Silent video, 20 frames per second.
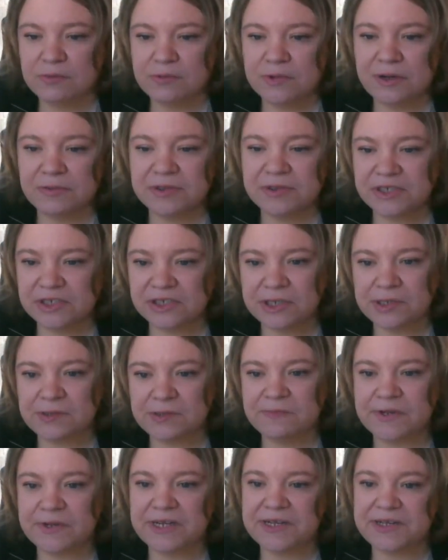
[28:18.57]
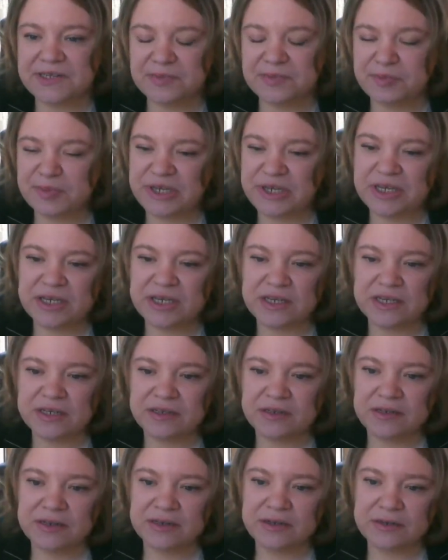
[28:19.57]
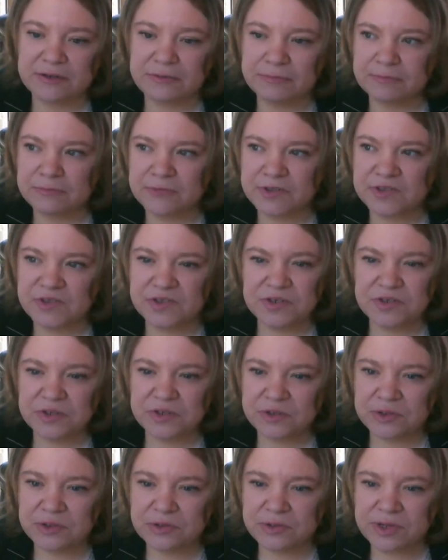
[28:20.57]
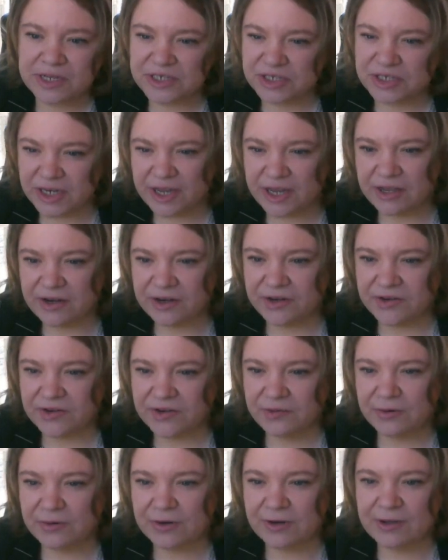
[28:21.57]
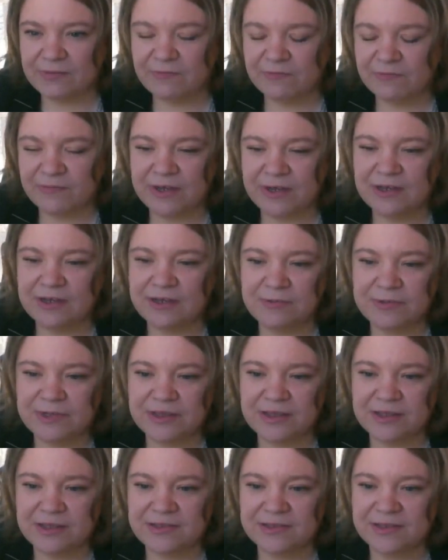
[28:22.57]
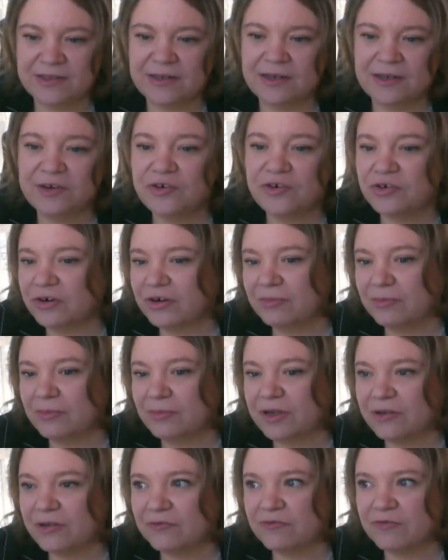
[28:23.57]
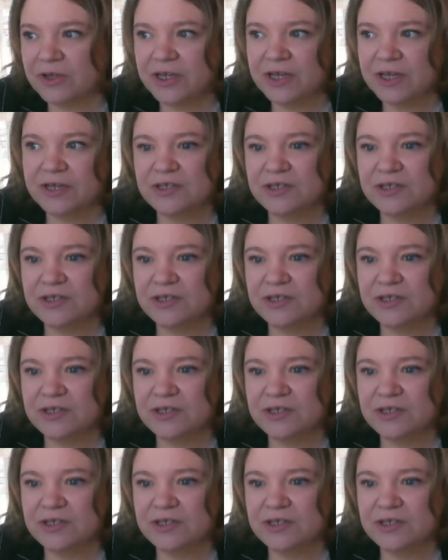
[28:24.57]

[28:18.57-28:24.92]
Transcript: What would your advice be to educators who are confronted with this conundrum of,